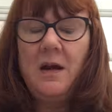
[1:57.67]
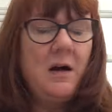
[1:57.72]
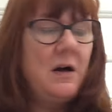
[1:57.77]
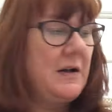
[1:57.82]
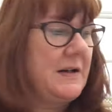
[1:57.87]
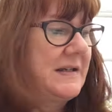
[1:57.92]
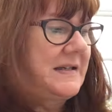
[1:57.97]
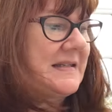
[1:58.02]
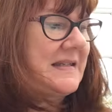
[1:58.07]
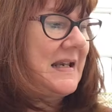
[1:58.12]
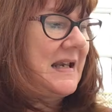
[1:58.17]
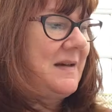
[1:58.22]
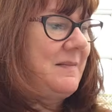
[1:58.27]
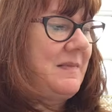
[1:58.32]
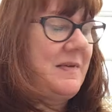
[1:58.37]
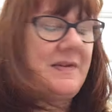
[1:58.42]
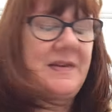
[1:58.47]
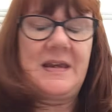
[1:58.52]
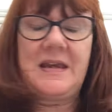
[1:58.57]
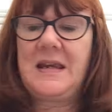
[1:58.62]
On the same
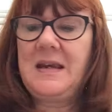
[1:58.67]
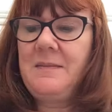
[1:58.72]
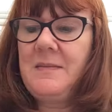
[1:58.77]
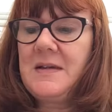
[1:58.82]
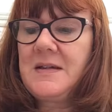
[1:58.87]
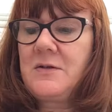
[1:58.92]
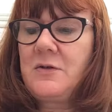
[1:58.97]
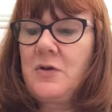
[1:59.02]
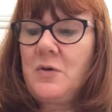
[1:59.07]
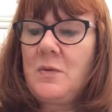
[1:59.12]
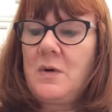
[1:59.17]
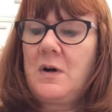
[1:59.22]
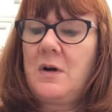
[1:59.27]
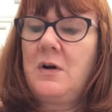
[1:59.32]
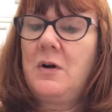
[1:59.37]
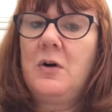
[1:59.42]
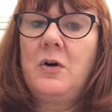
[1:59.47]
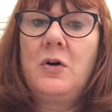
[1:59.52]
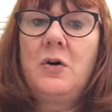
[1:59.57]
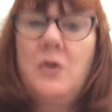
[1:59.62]
theme, there's another one
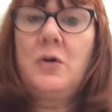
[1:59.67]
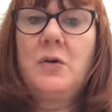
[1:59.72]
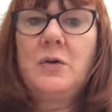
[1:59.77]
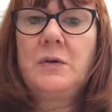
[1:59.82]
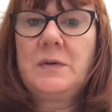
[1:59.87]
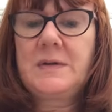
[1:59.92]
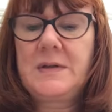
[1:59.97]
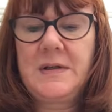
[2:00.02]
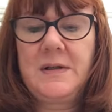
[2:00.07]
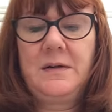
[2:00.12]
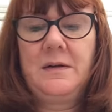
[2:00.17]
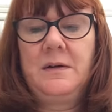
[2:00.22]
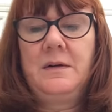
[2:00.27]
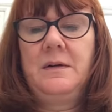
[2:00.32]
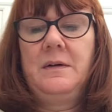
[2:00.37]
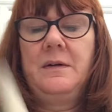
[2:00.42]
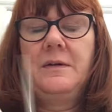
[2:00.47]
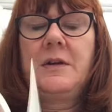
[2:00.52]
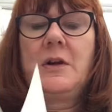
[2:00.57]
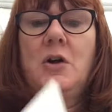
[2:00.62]
called
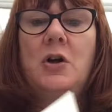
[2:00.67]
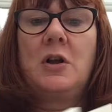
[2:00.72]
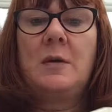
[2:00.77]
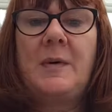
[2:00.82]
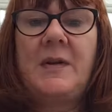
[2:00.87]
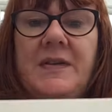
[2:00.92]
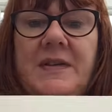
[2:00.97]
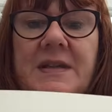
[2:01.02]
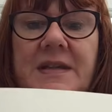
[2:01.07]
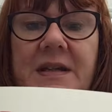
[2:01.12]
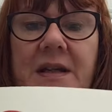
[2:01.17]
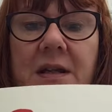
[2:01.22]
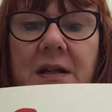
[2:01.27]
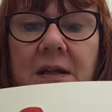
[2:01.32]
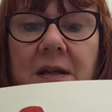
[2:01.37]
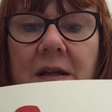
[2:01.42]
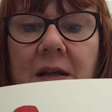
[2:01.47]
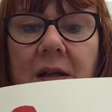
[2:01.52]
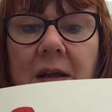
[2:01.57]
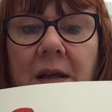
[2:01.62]
The Colour Monster,
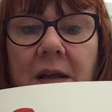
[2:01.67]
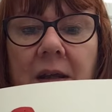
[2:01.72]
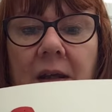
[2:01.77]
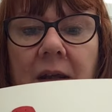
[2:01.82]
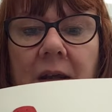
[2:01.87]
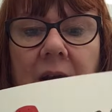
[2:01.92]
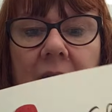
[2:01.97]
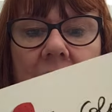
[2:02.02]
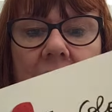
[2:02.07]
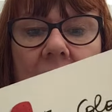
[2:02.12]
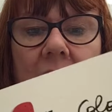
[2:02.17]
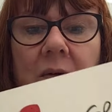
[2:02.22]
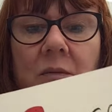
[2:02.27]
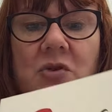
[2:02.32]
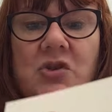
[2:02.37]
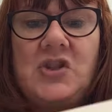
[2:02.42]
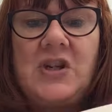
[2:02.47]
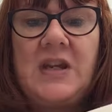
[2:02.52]
which